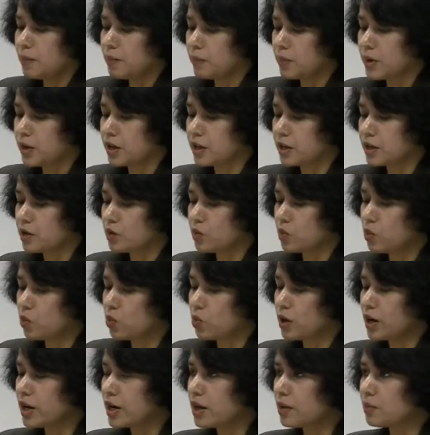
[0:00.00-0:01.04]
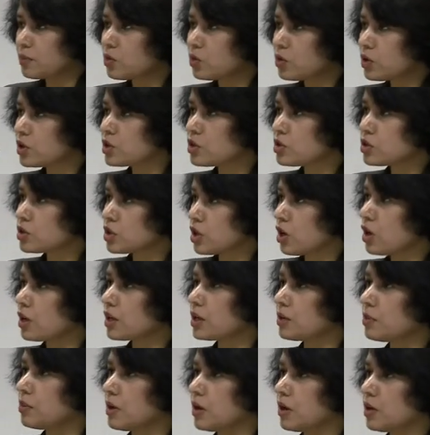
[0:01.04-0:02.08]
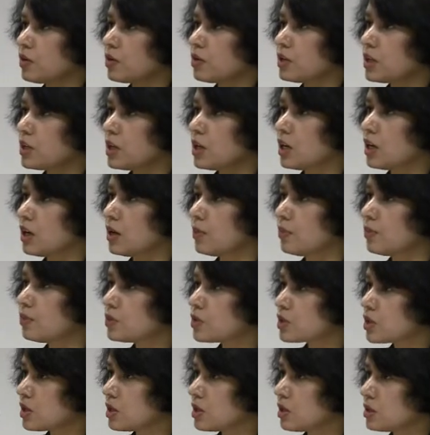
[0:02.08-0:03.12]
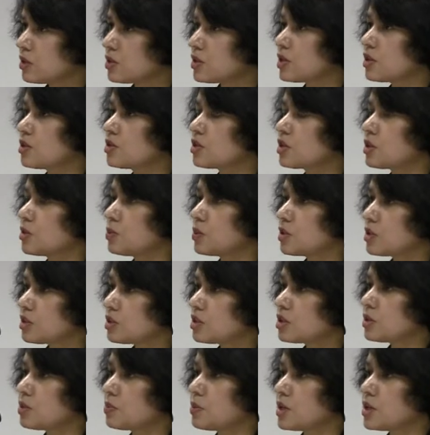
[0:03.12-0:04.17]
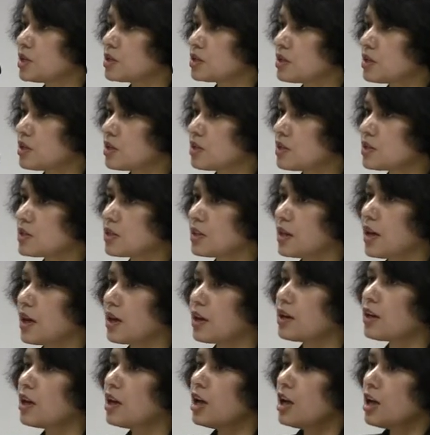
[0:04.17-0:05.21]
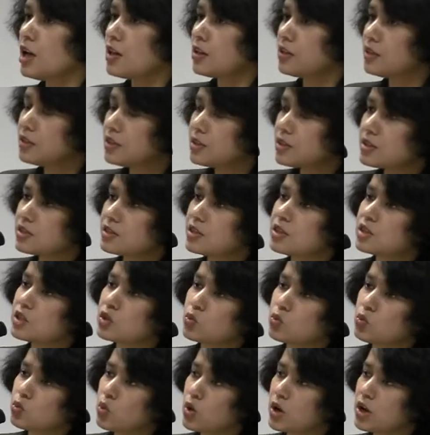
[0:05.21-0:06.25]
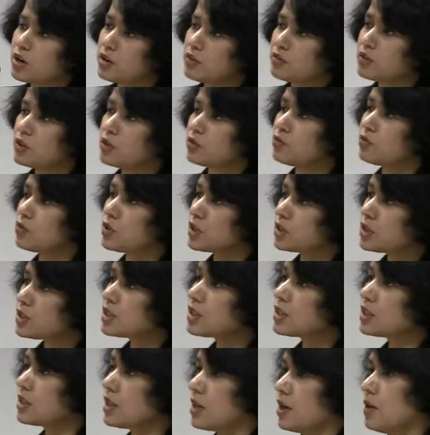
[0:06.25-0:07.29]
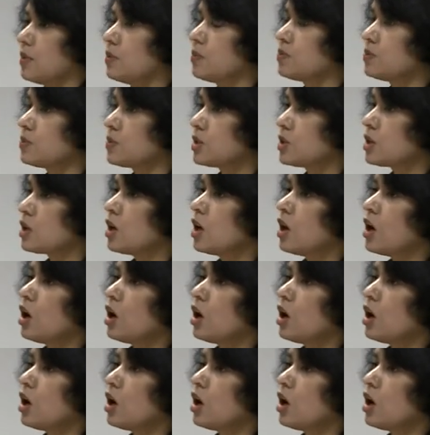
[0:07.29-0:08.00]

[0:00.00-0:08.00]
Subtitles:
but what I'm going to talk about citizen participation is that this is one of the first steps